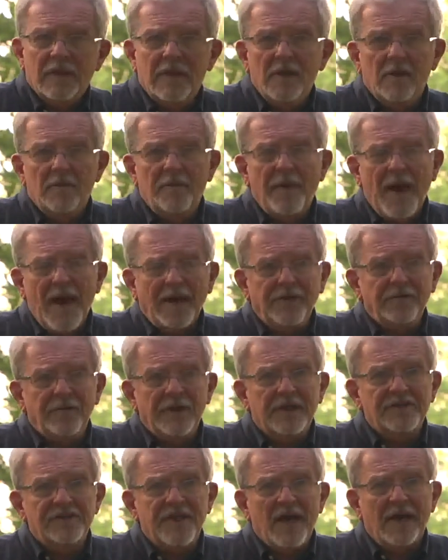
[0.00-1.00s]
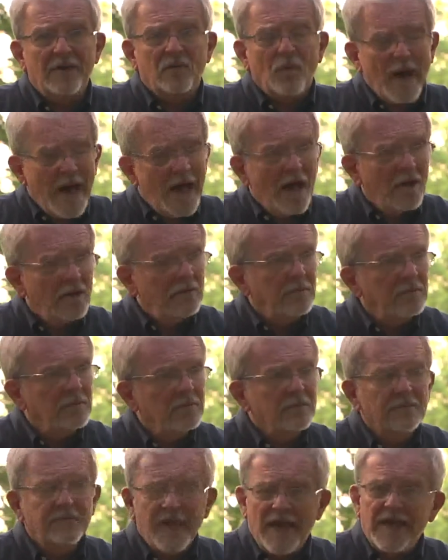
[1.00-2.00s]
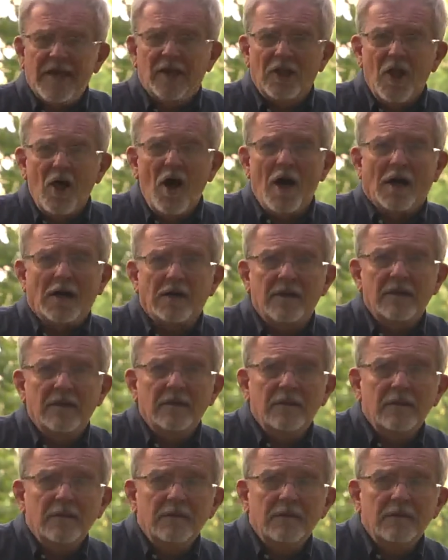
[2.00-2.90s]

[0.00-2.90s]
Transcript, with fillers: Kilpatrick said, "Well, take a look."